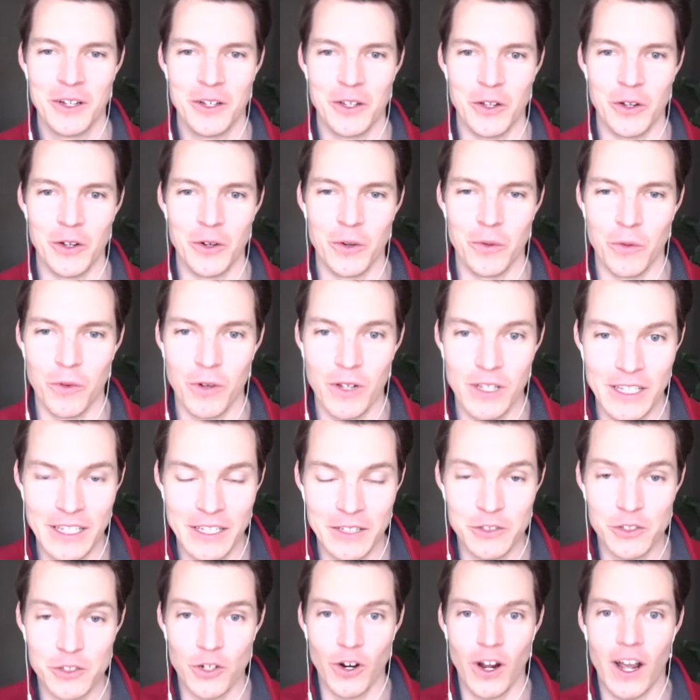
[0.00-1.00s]
really
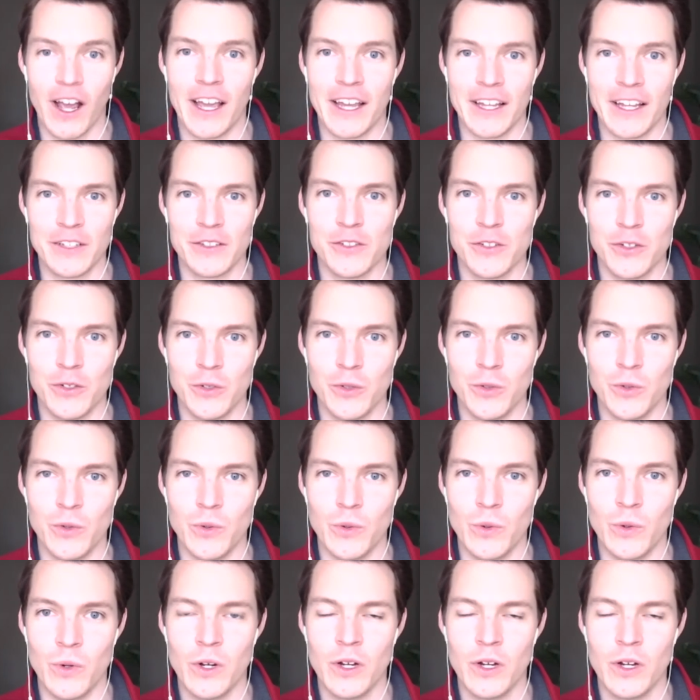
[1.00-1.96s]
trying to